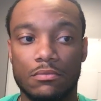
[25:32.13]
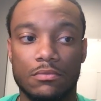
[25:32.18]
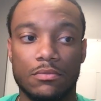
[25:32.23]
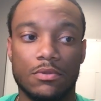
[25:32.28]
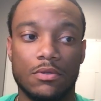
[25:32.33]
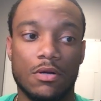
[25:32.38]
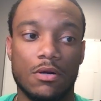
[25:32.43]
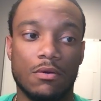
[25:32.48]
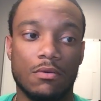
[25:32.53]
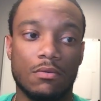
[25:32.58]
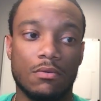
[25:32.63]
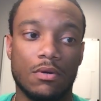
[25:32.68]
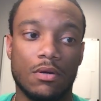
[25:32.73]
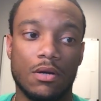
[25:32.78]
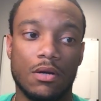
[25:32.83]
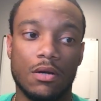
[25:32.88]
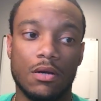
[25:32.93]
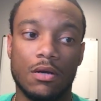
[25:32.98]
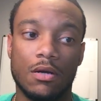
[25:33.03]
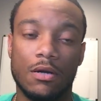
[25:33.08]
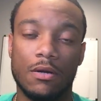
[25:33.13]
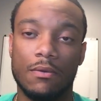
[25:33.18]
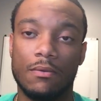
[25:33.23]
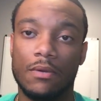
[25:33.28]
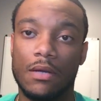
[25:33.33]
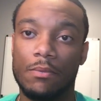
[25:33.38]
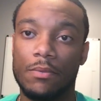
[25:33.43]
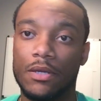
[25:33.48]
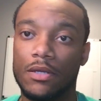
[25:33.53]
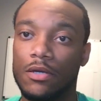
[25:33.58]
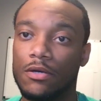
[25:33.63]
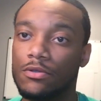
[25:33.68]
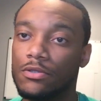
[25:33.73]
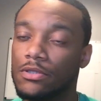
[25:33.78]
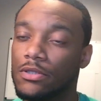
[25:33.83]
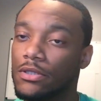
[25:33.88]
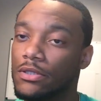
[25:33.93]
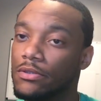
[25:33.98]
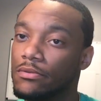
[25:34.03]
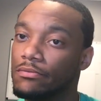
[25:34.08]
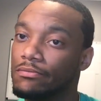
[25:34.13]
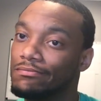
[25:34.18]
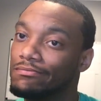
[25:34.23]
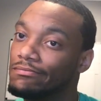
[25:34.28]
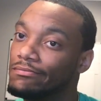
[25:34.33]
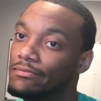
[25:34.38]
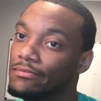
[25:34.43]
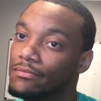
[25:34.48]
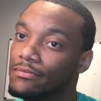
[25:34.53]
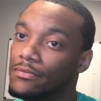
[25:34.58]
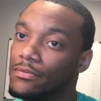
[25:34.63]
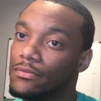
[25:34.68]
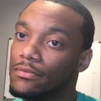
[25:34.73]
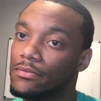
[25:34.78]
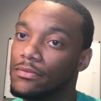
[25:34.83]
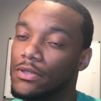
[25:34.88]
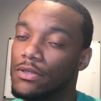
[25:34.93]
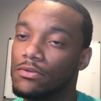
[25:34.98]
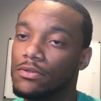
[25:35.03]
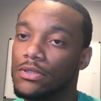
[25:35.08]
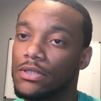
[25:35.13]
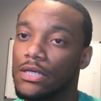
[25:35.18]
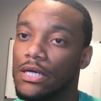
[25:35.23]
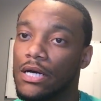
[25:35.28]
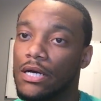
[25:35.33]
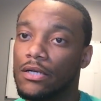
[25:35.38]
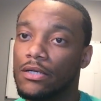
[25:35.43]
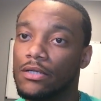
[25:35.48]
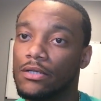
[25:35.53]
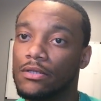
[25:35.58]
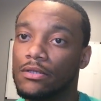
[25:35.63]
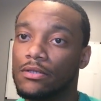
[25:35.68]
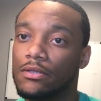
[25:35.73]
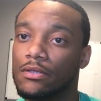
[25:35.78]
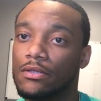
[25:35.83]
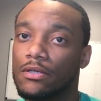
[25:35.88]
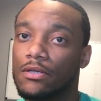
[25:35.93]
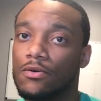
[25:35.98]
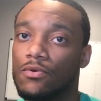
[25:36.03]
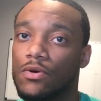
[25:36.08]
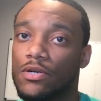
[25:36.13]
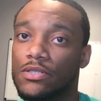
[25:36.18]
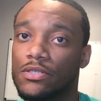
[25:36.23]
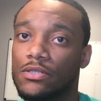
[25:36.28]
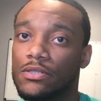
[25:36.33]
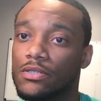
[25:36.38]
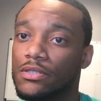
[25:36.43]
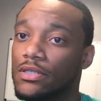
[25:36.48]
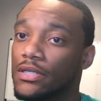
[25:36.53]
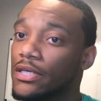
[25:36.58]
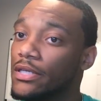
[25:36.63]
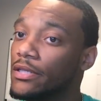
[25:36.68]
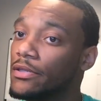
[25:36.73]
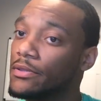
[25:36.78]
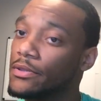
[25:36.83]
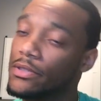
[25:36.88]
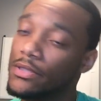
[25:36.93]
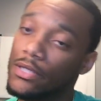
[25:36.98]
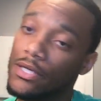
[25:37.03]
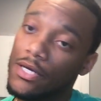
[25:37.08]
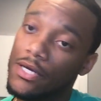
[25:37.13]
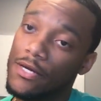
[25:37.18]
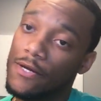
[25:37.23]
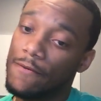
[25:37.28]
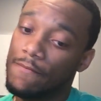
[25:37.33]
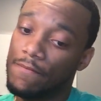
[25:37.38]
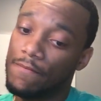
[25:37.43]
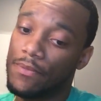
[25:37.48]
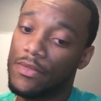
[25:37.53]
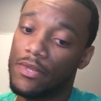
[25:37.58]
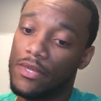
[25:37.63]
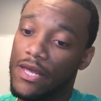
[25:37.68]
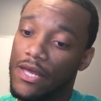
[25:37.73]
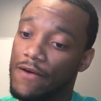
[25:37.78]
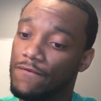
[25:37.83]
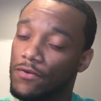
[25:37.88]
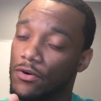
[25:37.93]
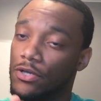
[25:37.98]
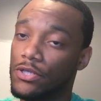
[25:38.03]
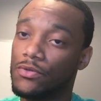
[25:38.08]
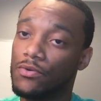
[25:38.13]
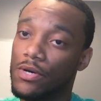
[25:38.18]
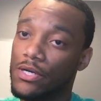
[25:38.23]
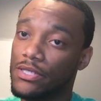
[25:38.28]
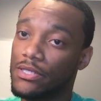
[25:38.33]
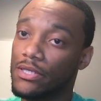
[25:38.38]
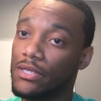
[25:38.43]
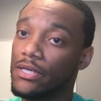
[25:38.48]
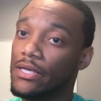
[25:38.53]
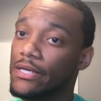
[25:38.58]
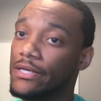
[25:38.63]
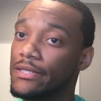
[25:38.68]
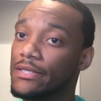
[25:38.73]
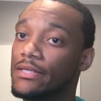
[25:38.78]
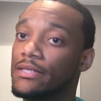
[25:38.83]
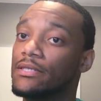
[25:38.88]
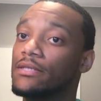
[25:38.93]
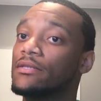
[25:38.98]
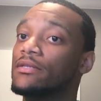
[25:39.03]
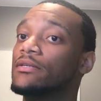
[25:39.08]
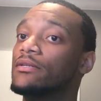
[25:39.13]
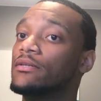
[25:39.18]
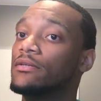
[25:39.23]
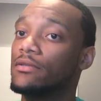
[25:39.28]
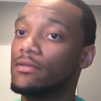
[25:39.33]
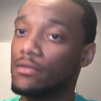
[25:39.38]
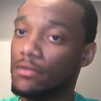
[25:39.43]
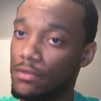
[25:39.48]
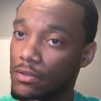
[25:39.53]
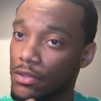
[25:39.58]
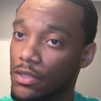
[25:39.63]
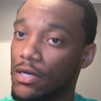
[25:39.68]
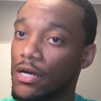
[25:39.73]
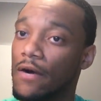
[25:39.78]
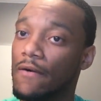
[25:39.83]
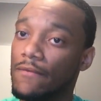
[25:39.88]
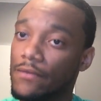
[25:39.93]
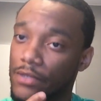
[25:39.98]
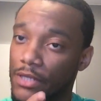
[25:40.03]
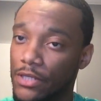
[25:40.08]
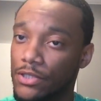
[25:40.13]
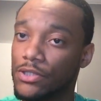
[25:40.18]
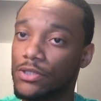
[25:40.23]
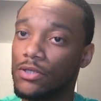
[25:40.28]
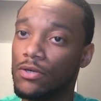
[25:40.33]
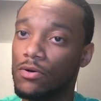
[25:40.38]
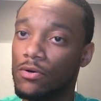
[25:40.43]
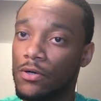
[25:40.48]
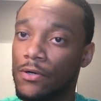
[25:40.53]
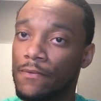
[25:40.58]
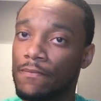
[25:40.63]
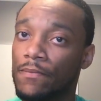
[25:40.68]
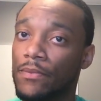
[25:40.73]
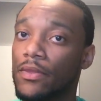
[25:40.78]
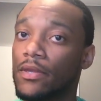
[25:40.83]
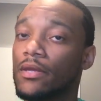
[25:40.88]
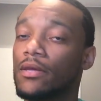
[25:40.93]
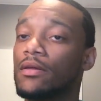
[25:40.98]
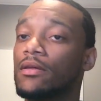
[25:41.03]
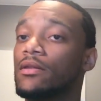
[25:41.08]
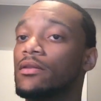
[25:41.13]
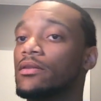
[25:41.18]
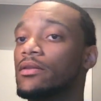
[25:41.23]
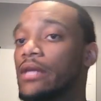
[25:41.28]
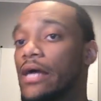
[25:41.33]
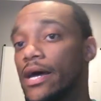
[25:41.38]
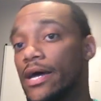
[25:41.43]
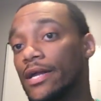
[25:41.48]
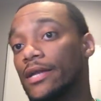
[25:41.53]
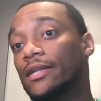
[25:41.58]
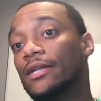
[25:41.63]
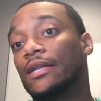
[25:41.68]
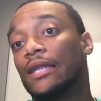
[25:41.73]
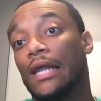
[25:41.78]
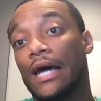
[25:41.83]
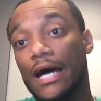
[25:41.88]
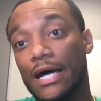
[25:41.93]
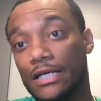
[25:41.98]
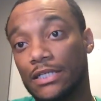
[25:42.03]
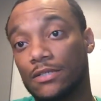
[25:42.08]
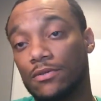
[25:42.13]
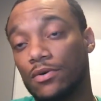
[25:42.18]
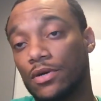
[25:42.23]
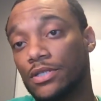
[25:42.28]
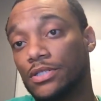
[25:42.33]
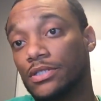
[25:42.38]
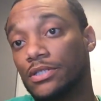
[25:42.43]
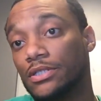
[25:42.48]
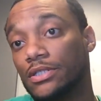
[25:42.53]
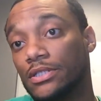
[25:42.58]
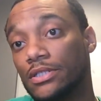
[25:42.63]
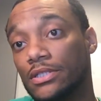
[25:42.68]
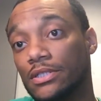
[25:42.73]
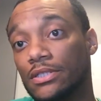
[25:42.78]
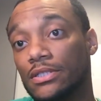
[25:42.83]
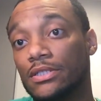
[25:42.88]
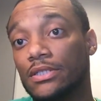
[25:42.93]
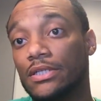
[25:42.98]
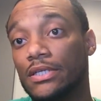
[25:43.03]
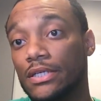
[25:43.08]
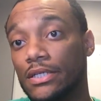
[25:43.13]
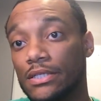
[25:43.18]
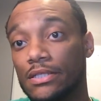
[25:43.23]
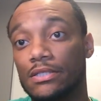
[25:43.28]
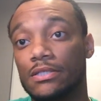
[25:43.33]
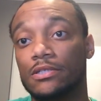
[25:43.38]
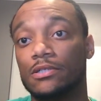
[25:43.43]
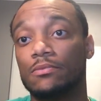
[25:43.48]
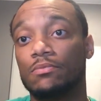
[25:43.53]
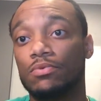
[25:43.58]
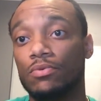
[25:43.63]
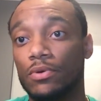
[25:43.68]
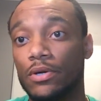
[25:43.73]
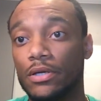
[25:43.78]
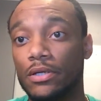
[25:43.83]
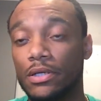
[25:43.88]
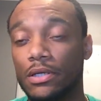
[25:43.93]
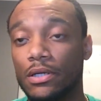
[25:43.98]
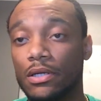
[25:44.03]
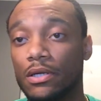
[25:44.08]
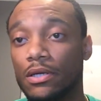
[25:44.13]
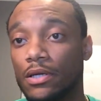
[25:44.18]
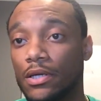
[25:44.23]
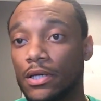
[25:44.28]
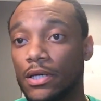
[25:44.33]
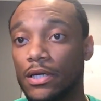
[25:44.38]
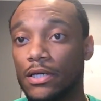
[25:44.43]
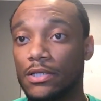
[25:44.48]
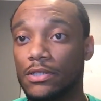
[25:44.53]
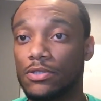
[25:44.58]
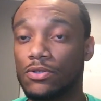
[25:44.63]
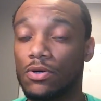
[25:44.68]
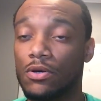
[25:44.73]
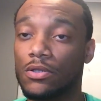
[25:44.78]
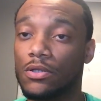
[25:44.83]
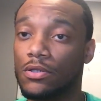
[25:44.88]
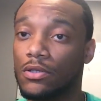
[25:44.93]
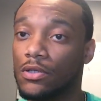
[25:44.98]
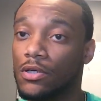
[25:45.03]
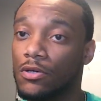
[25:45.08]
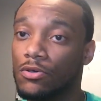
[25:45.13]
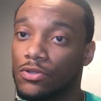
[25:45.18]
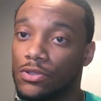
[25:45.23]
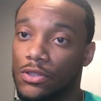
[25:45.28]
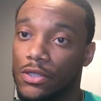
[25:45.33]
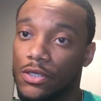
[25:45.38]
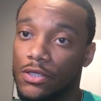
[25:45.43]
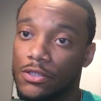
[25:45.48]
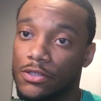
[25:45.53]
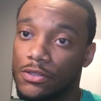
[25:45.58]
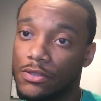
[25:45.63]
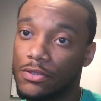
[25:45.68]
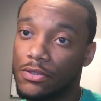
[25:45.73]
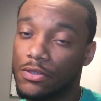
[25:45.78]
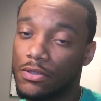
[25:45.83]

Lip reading: So I mean, those are the kind of questions and that first question gets the conversation going. That last question is to get to the point and start the negotiation.